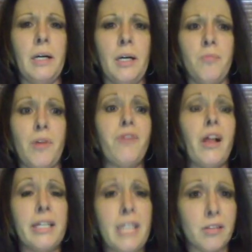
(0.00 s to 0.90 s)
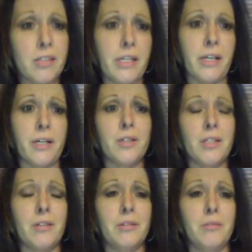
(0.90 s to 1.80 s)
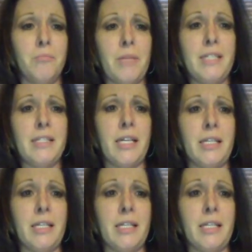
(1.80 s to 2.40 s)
falling downstairs. My